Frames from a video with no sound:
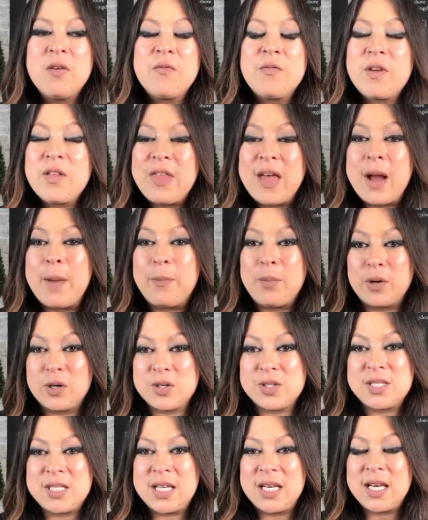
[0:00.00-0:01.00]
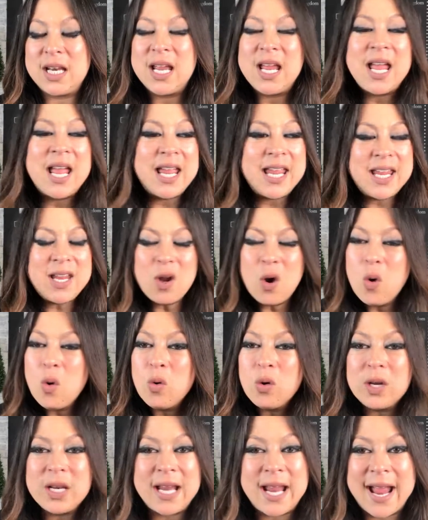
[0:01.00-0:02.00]
for that person? He
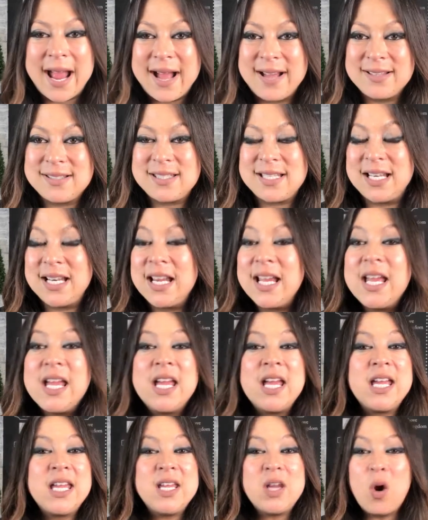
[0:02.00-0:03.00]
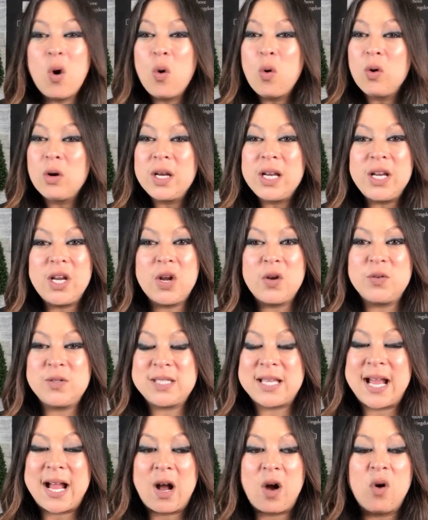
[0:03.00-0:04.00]
already has it, He already
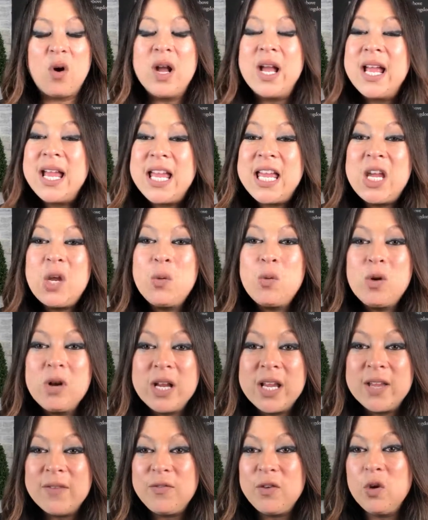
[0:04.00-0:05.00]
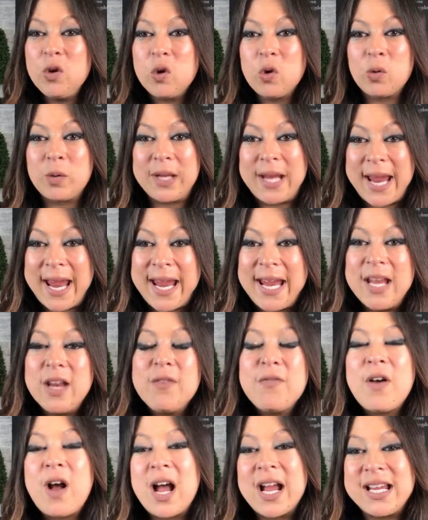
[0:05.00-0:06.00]
knows how. He will give you
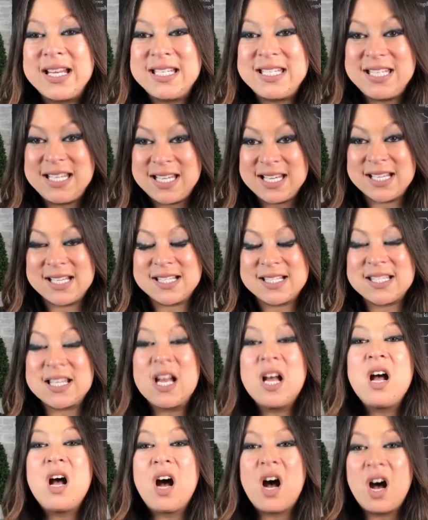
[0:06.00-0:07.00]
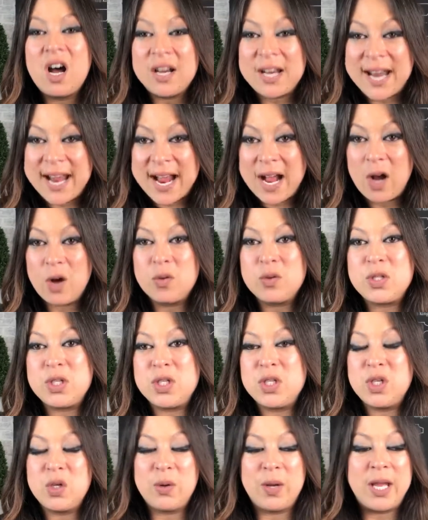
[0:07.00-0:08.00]
creative ideas on how
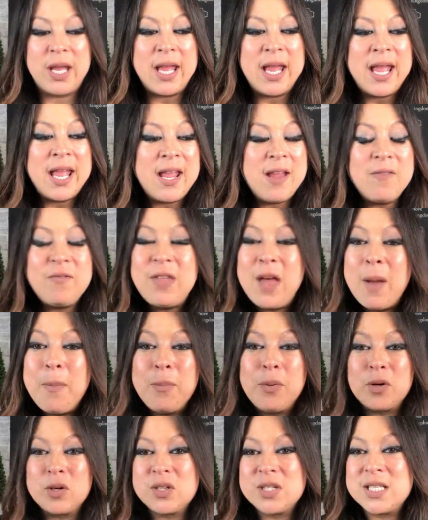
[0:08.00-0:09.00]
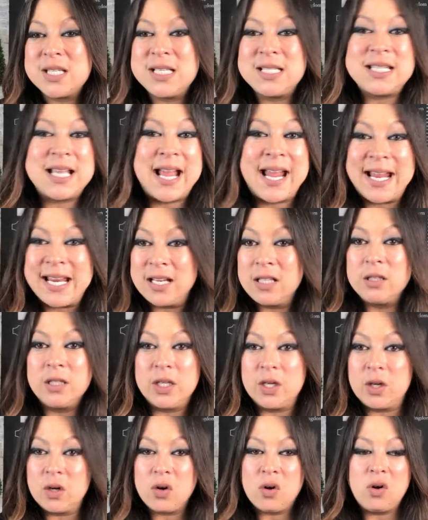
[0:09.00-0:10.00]
to do it. If that person is
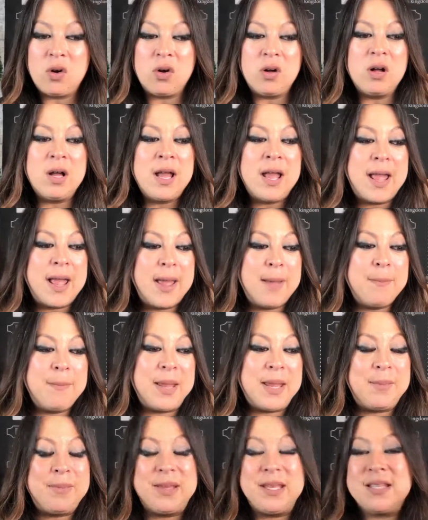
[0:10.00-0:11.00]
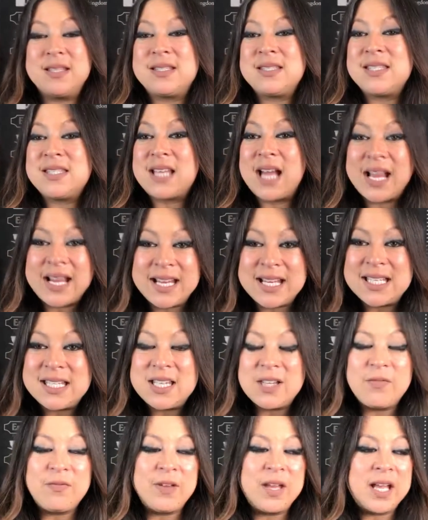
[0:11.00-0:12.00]
analytical and maybe
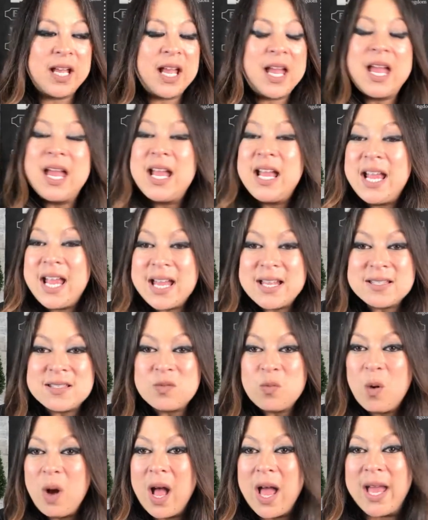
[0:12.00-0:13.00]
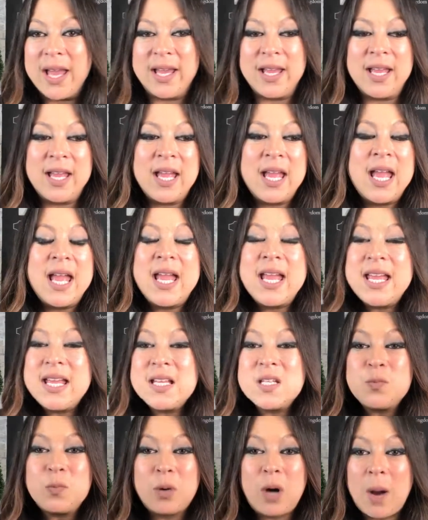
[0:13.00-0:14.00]
scientific, guess what?
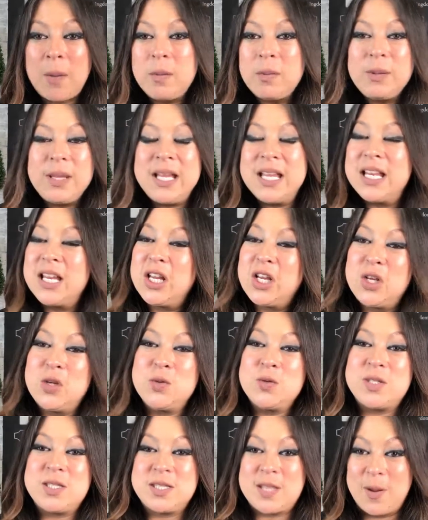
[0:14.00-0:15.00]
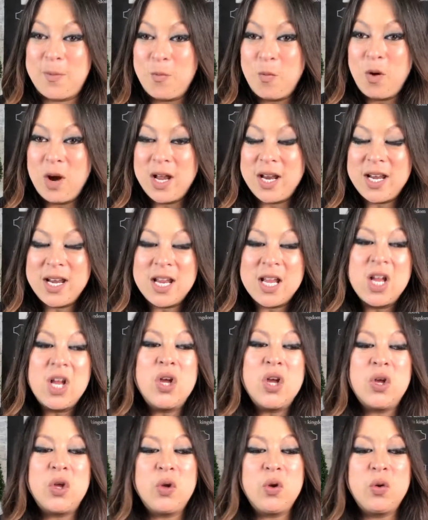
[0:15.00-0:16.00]
He's probably going to use someone
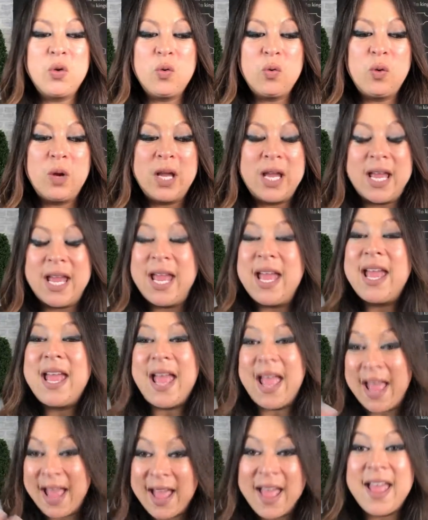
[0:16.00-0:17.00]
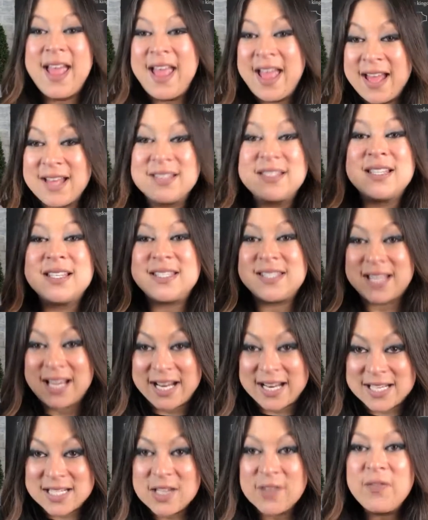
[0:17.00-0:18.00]
who has a
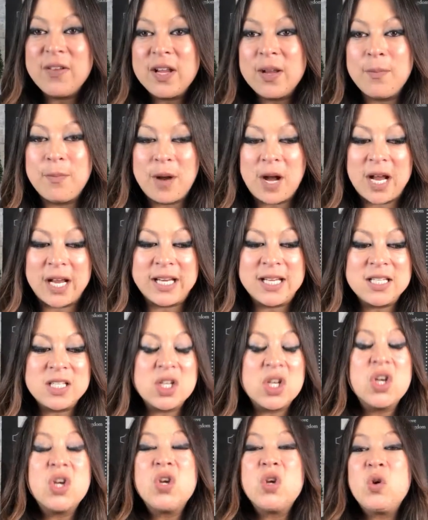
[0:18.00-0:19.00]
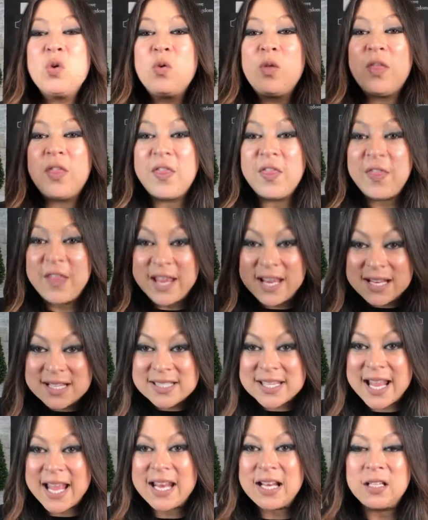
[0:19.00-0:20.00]
scientific mind who
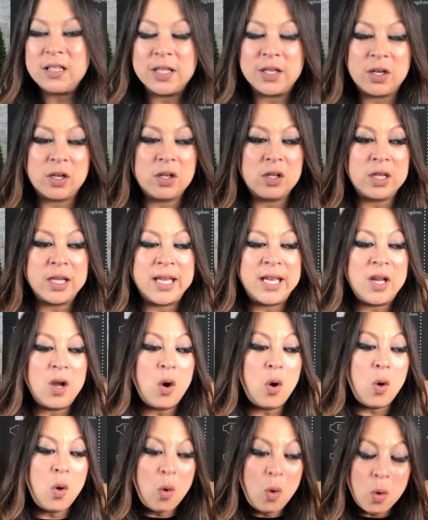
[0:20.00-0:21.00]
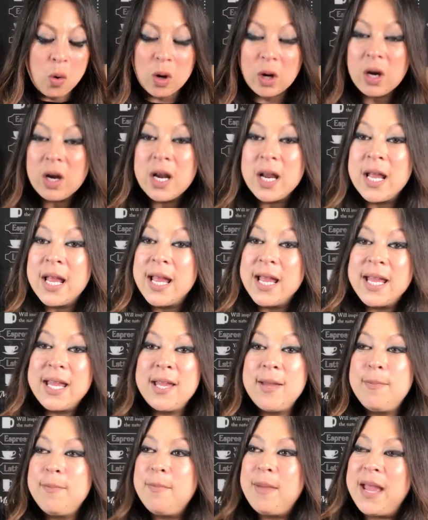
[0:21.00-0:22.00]
thinks analytically, or
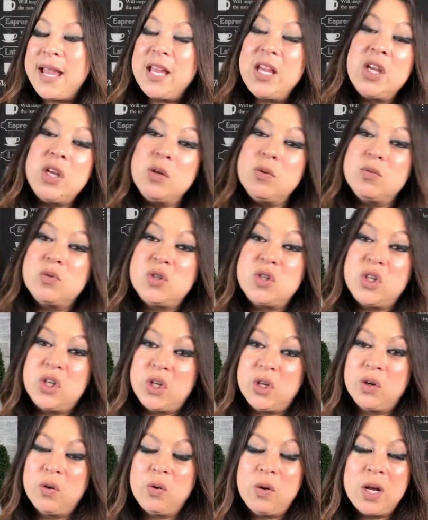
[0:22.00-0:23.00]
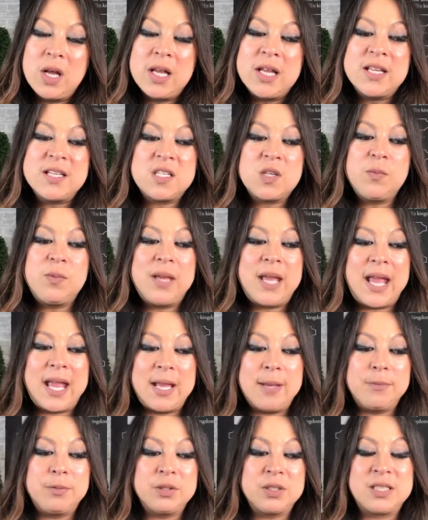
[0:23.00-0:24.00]
he may use you to be
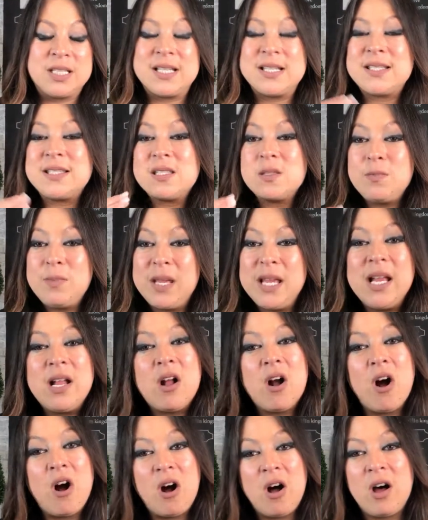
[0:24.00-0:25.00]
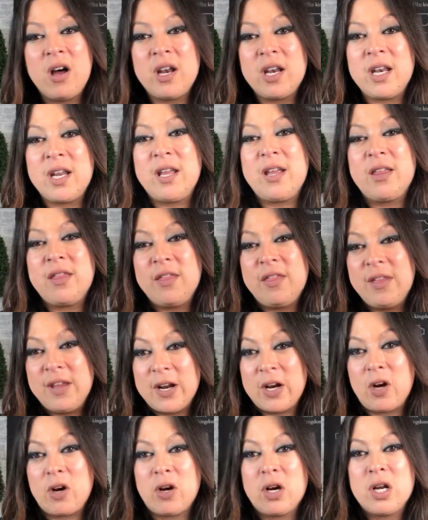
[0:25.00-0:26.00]
able to speak on
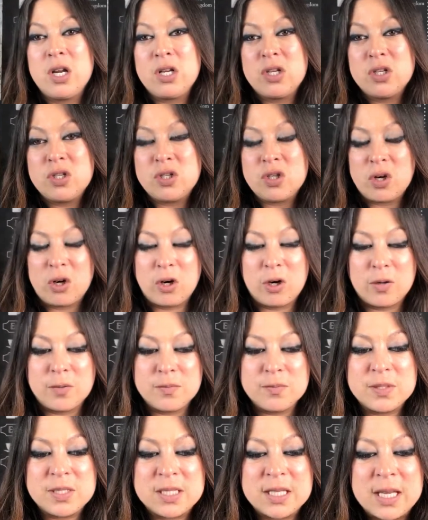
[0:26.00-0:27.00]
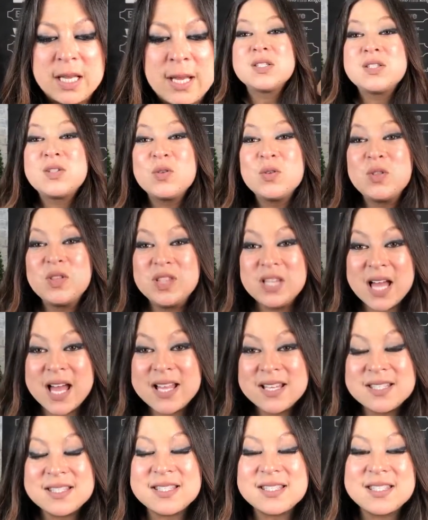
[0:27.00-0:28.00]
their terms. So
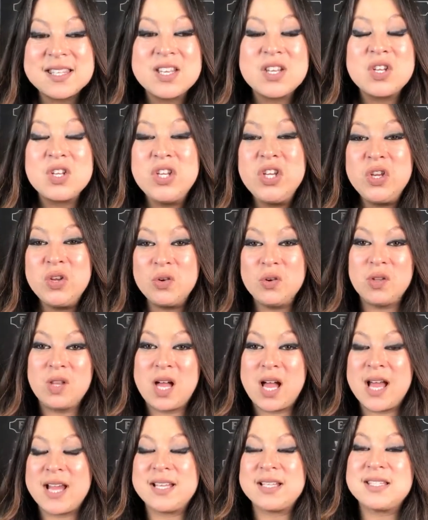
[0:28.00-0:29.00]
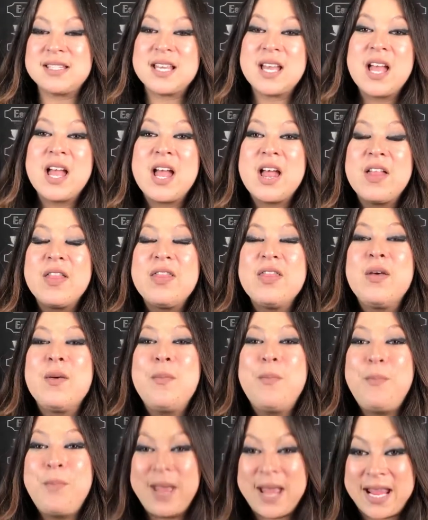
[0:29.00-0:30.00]
let's utilize the
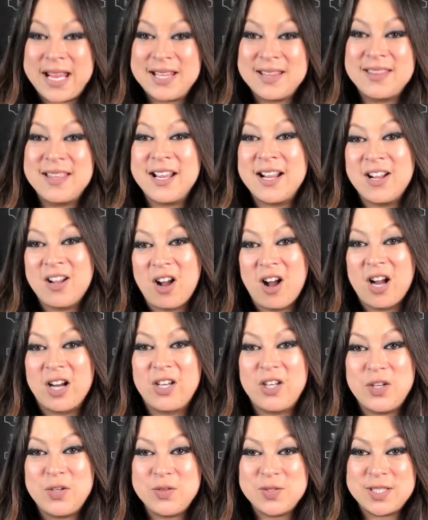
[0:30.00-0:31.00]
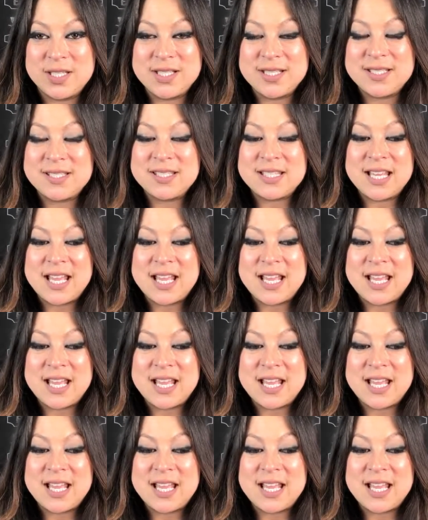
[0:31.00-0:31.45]
bait that God uses.